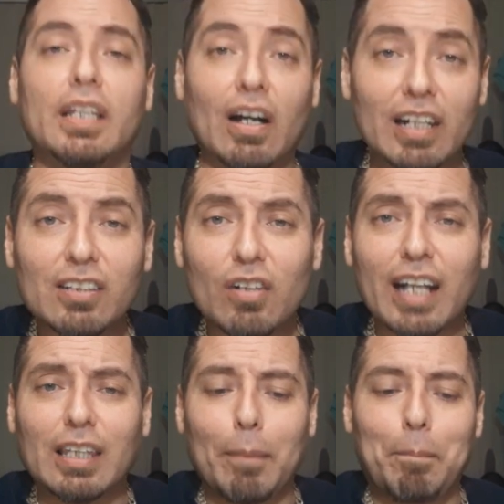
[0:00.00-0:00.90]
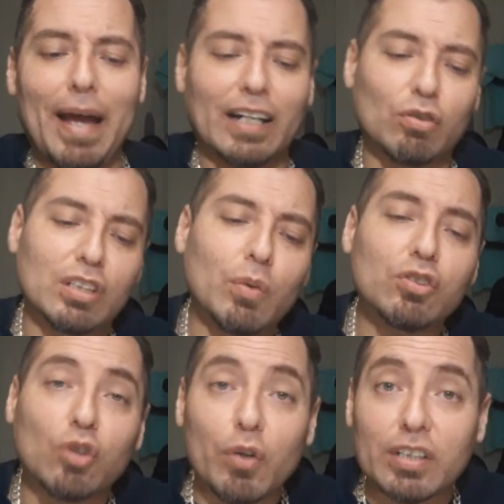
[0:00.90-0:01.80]
Now let's look at the back to see what
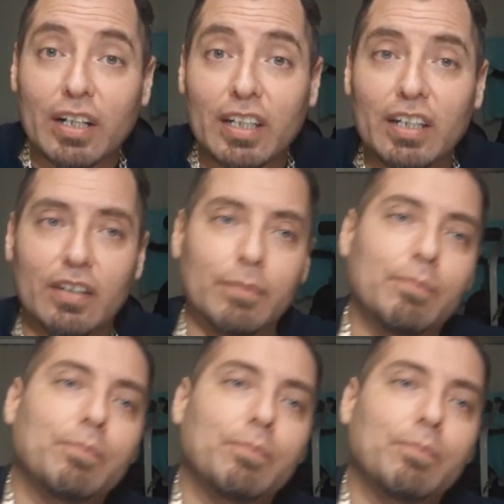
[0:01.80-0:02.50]
stories are in here.